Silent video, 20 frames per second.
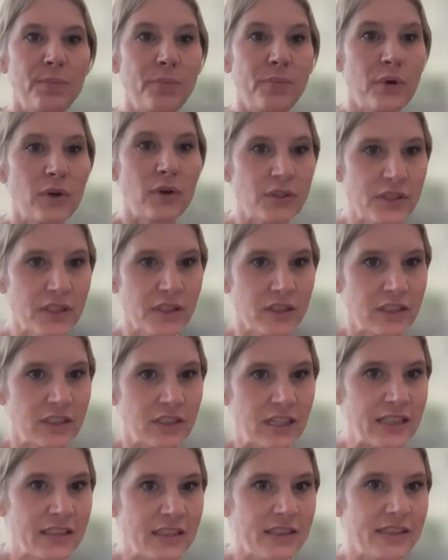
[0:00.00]

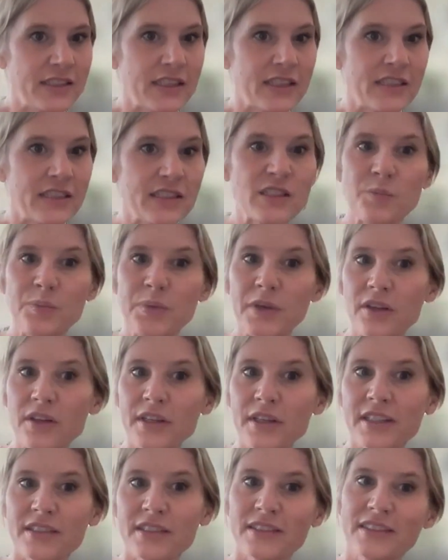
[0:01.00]
personalized
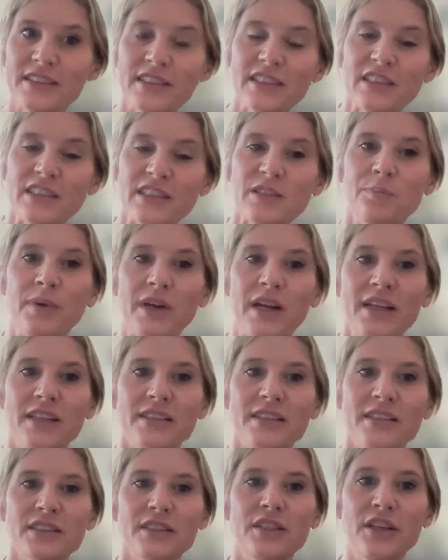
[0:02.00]
experiences,
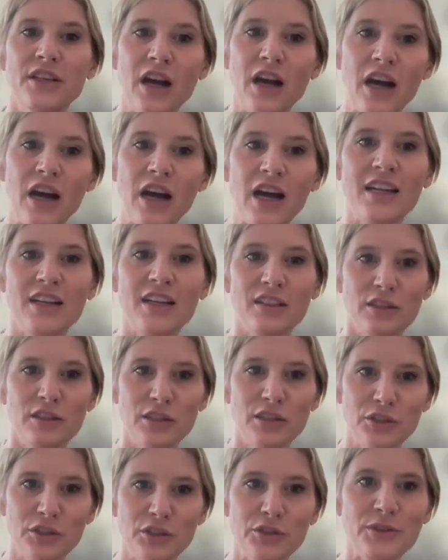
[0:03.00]
but not
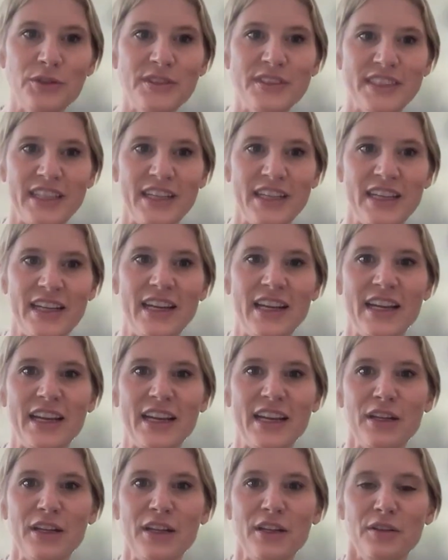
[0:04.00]

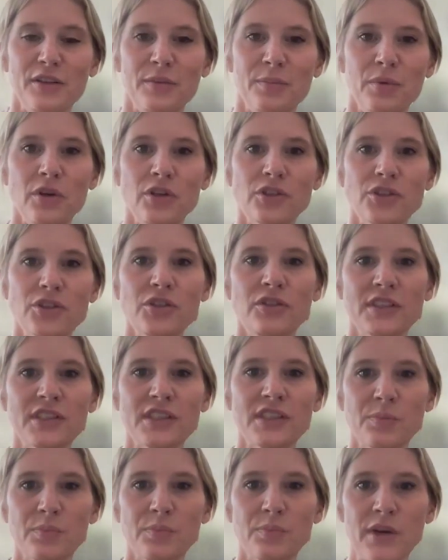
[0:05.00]
losing the personal
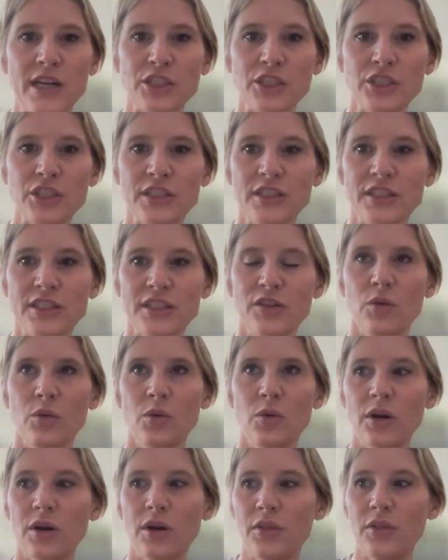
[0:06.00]
expression
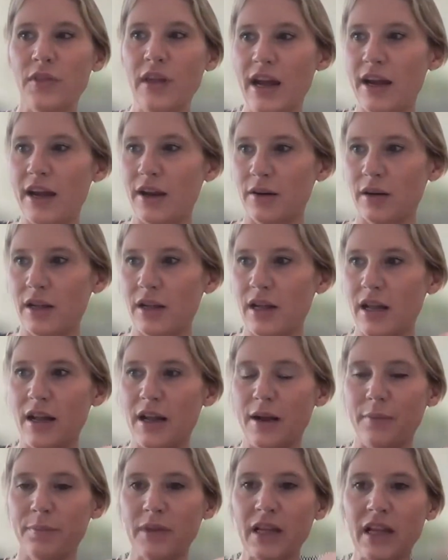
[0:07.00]
or that
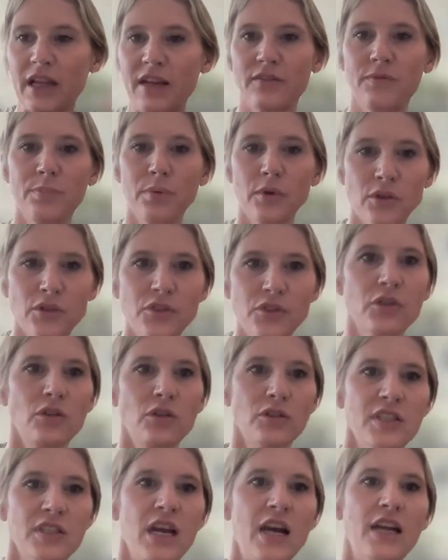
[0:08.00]
kind of
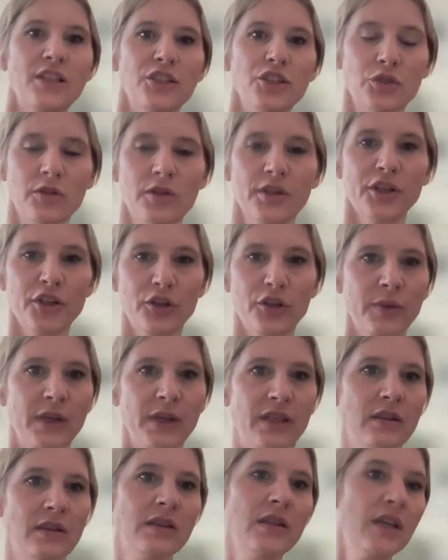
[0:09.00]
personal touch or
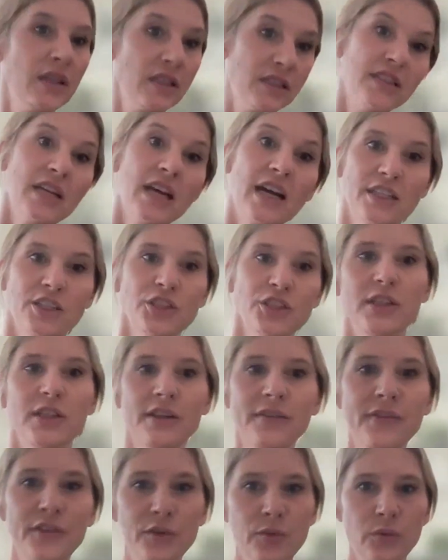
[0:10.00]
human touch,
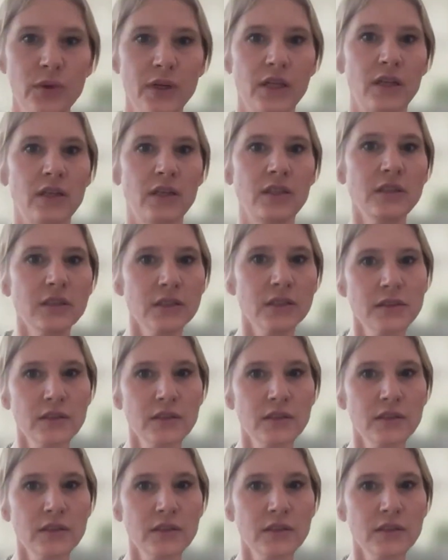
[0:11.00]
if you will?